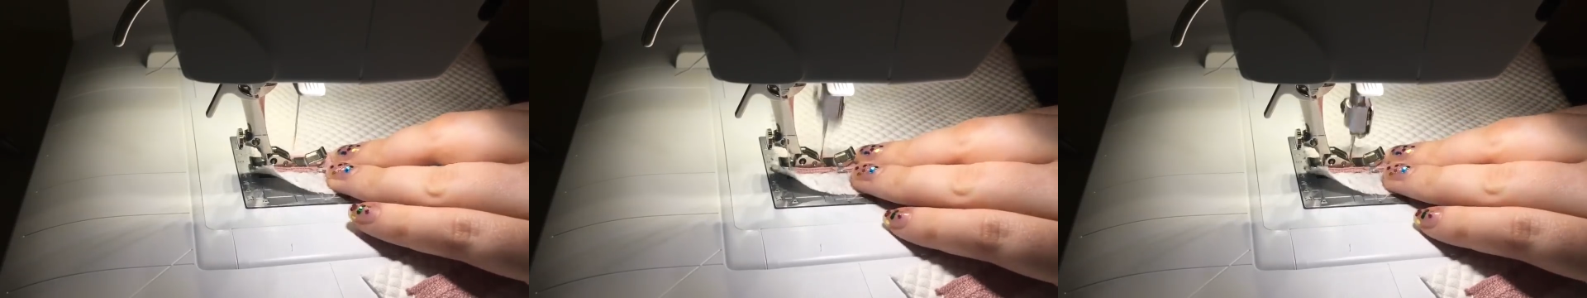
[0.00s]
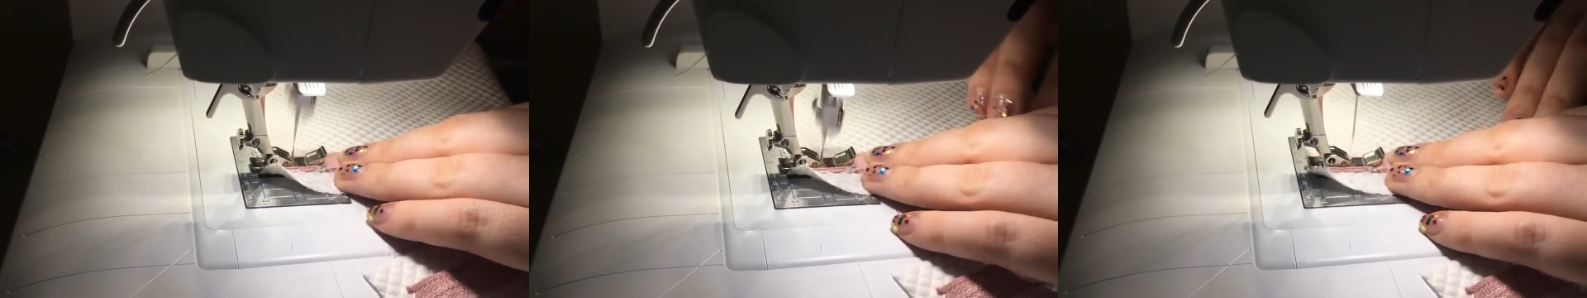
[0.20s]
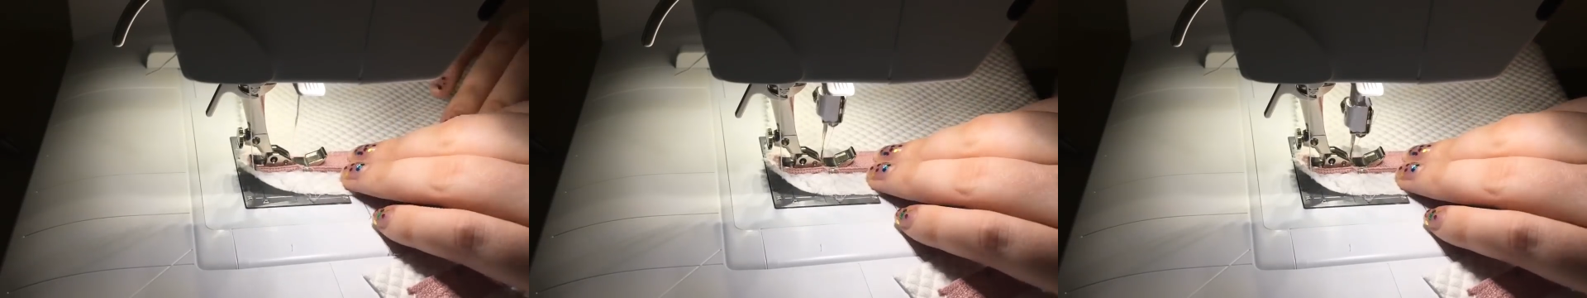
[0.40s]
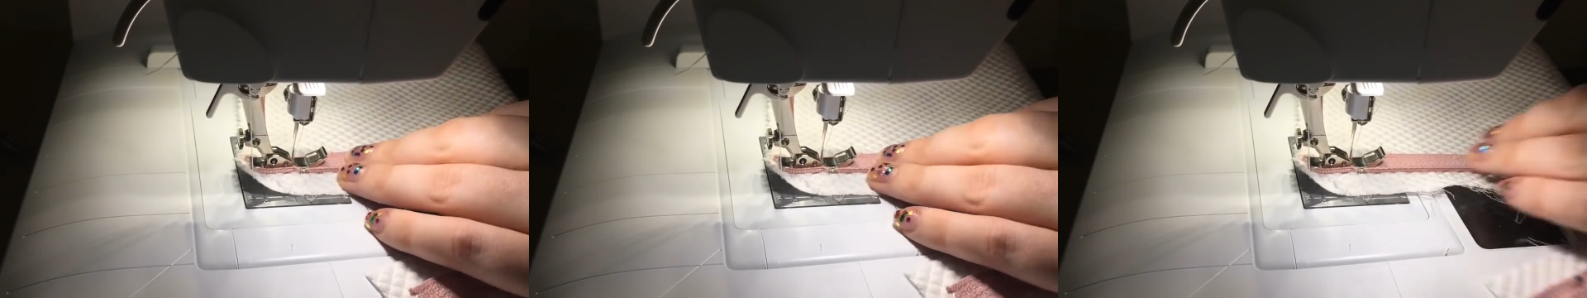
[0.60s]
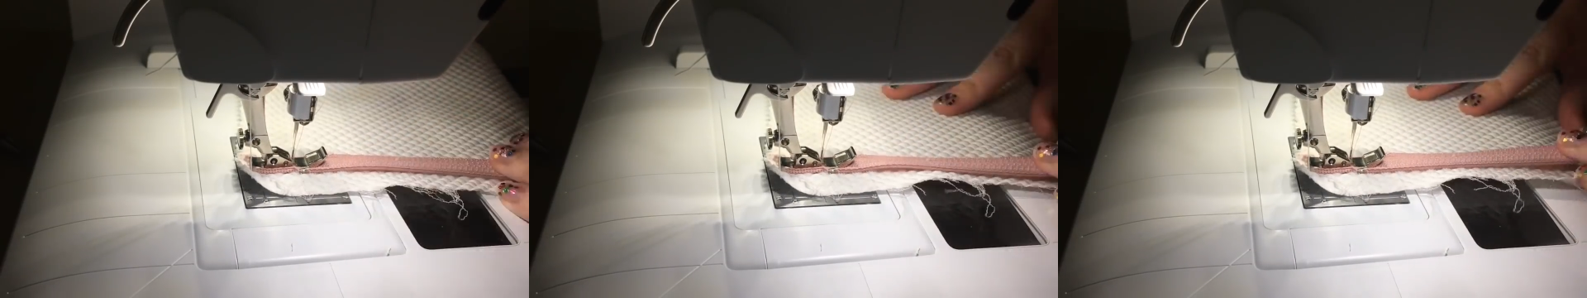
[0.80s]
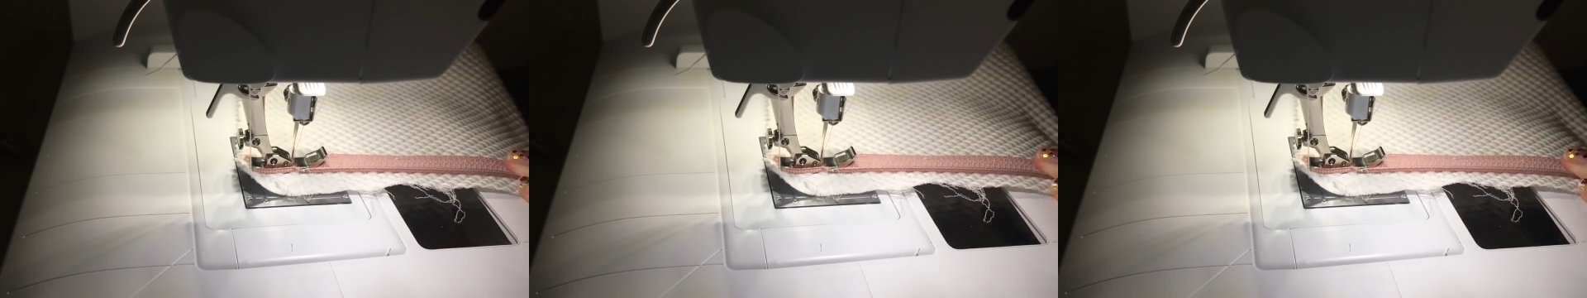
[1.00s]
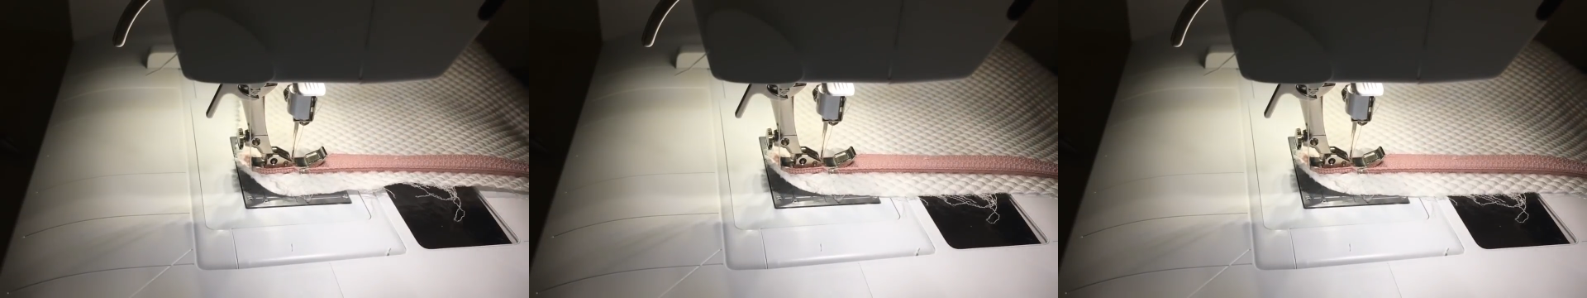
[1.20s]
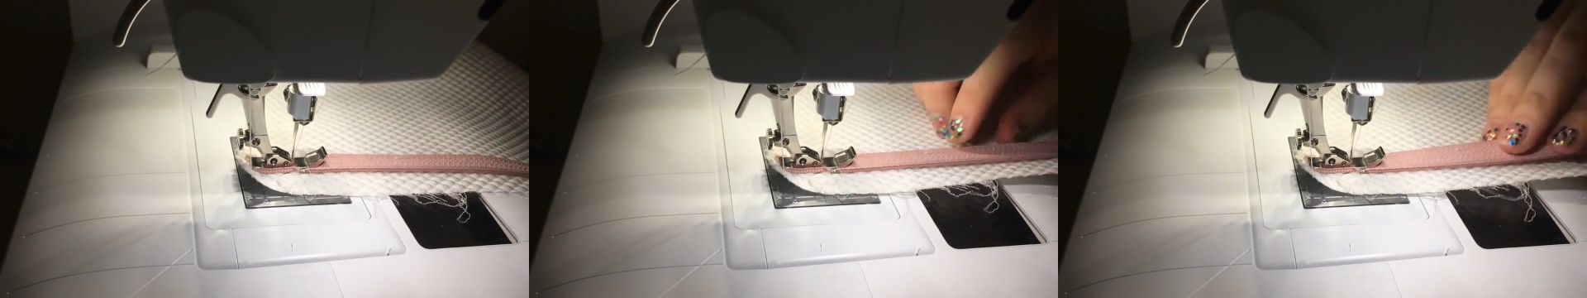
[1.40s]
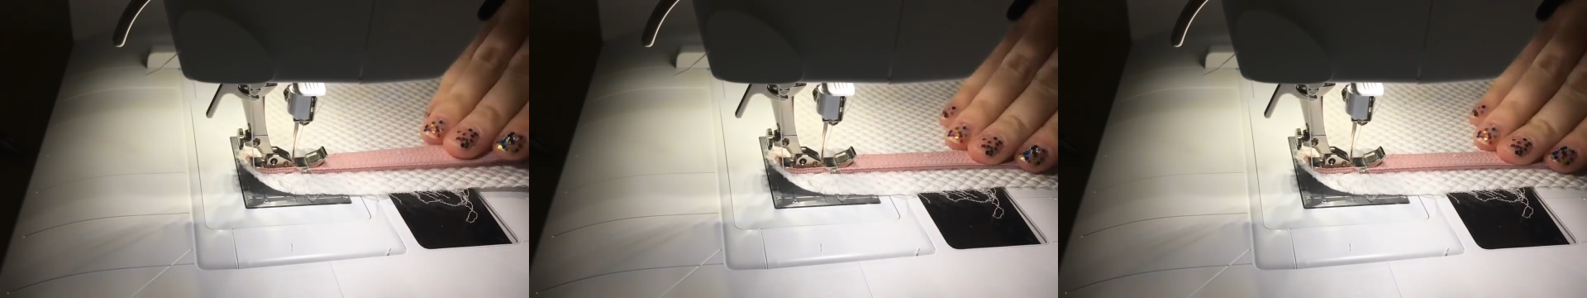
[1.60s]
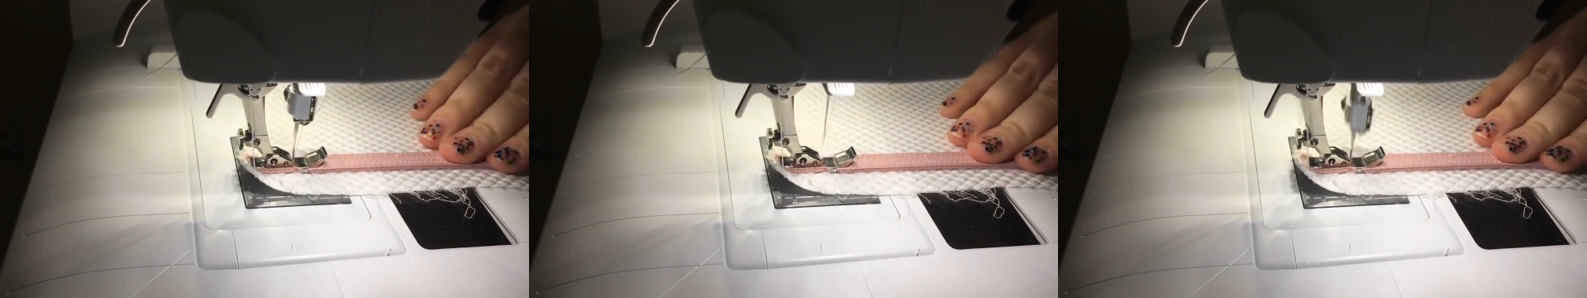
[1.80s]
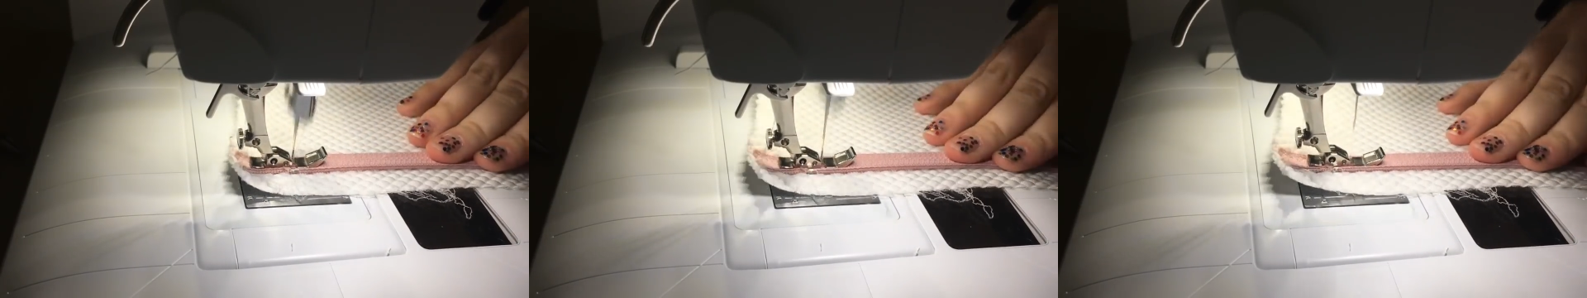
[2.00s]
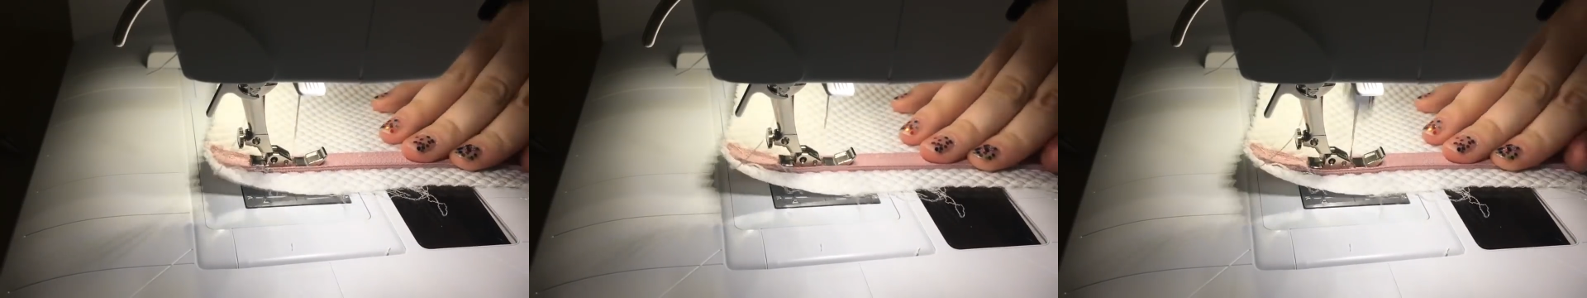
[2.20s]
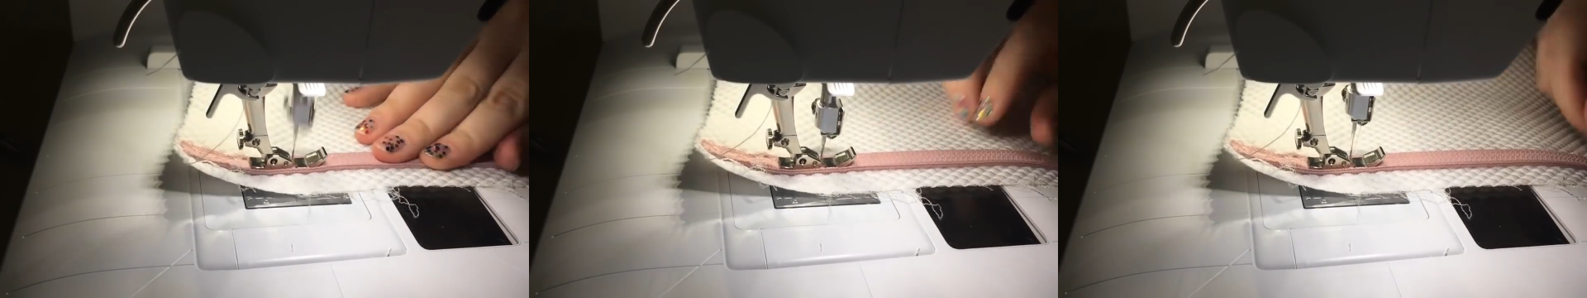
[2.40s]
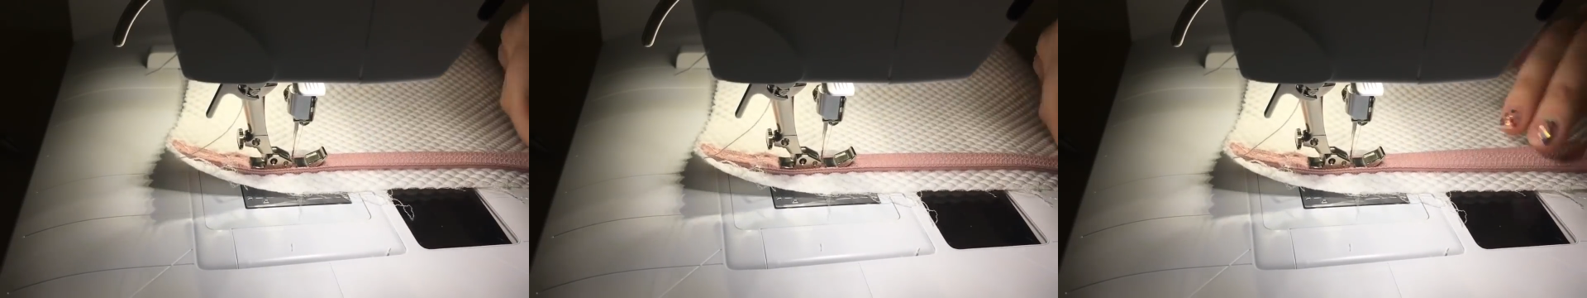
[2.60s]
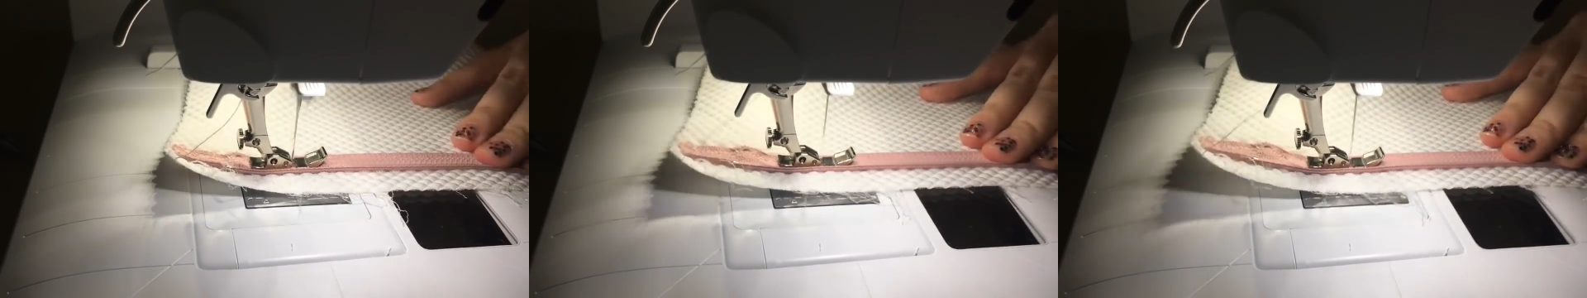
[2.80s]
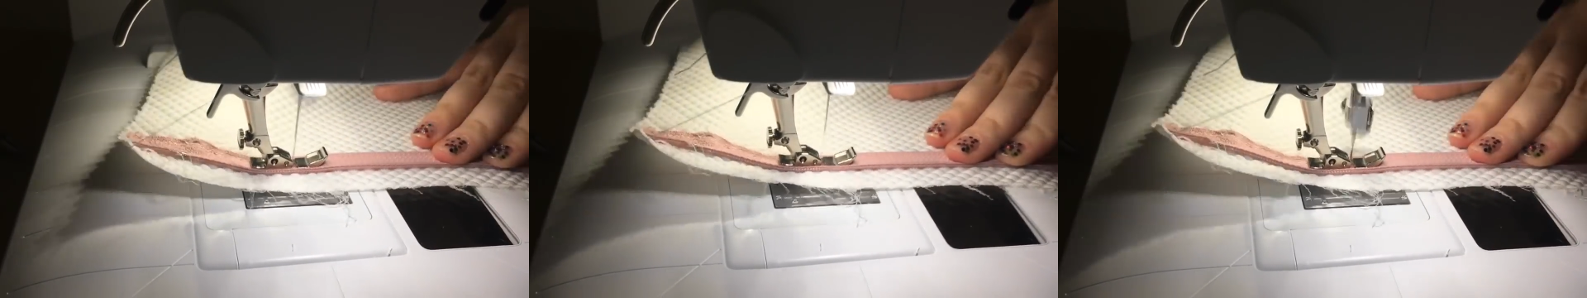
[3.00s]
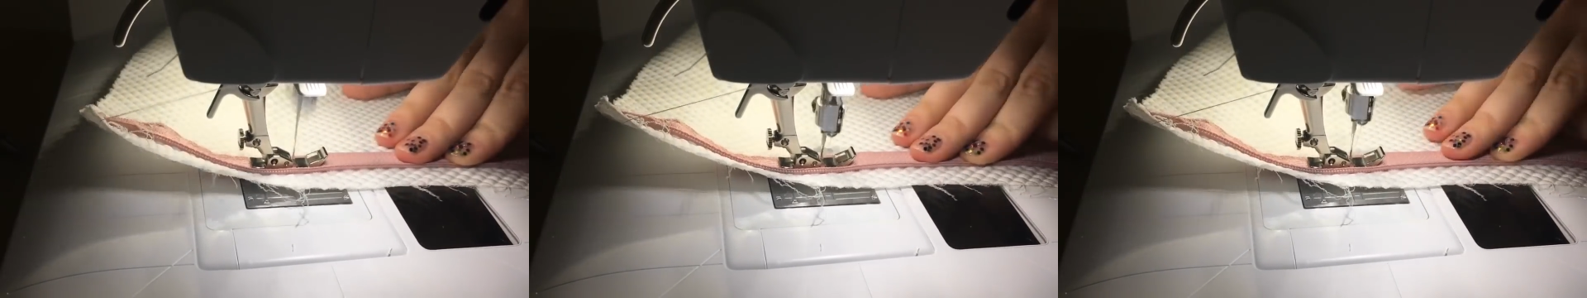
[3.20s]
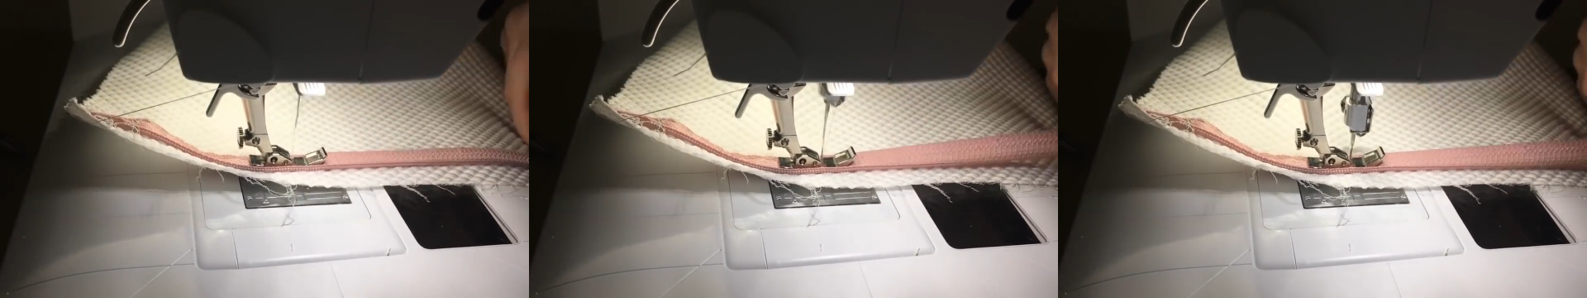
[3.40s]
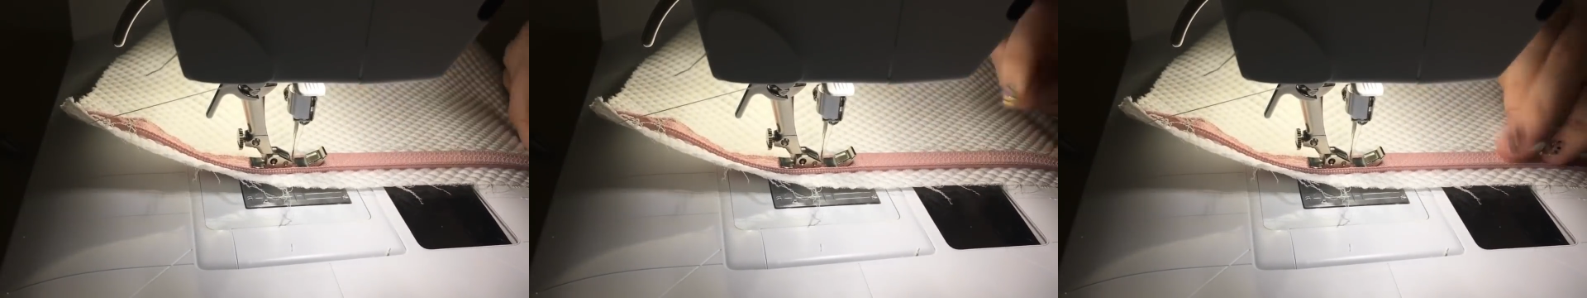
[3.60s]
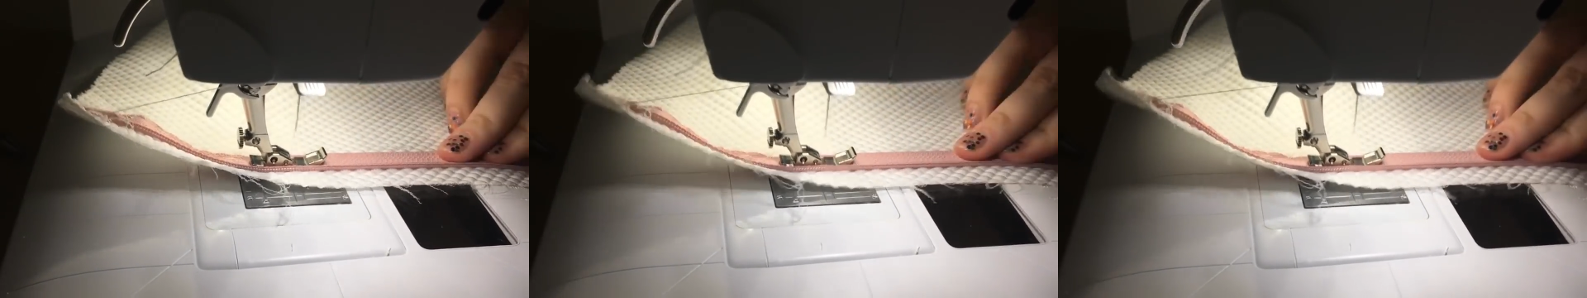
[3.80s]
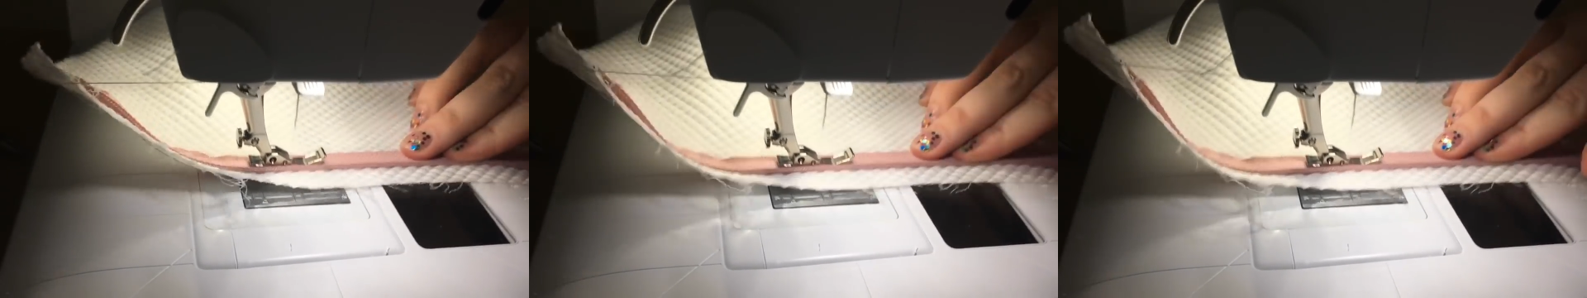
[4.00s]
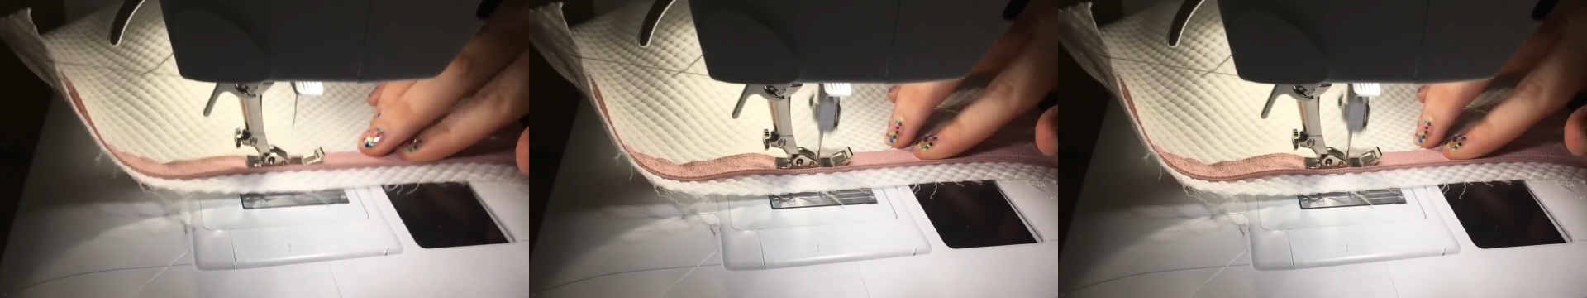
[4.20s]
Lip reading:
No face is visible, so there are no lips to read.